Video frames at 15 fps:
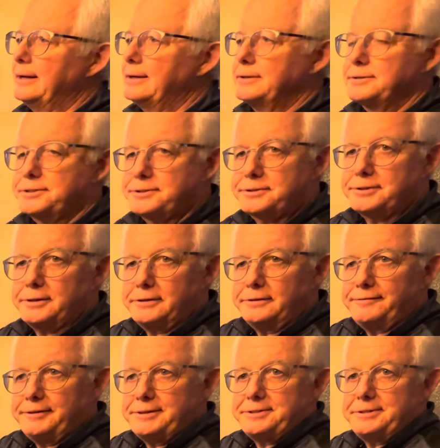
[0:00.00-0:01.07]

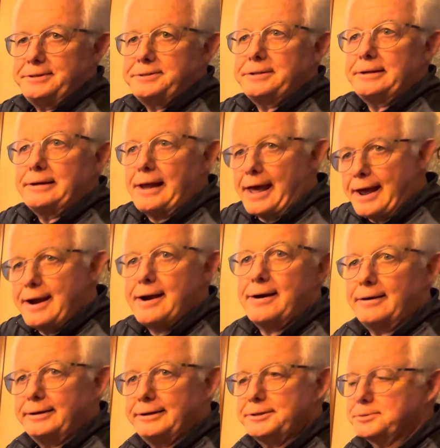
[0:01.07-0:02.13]
Surfaces and
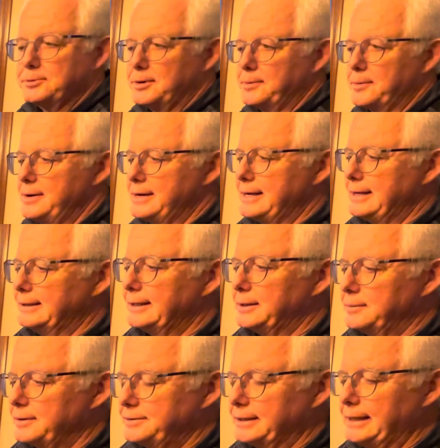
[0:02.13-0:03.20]
air is what we're dealing
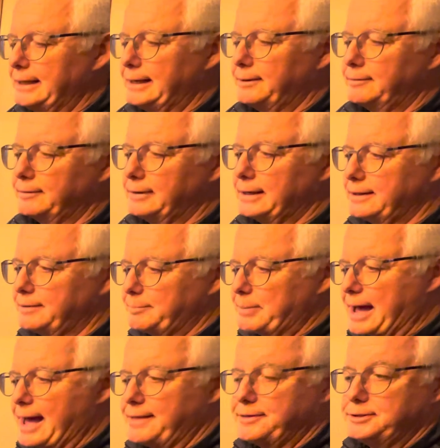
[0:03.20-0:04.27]
with to get rid of the
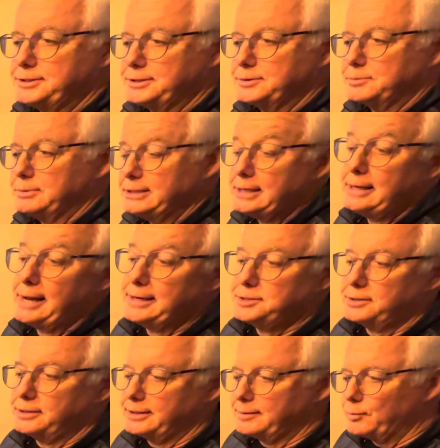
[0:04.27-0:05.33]
pathogens. We
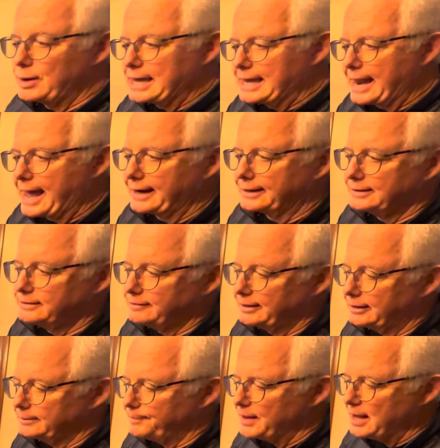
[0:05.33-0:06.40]
denature them, we inactivate
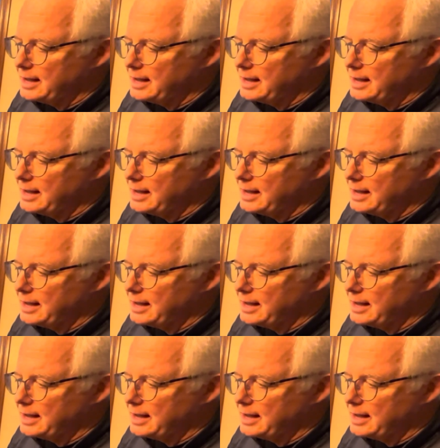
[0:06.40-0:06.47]
them.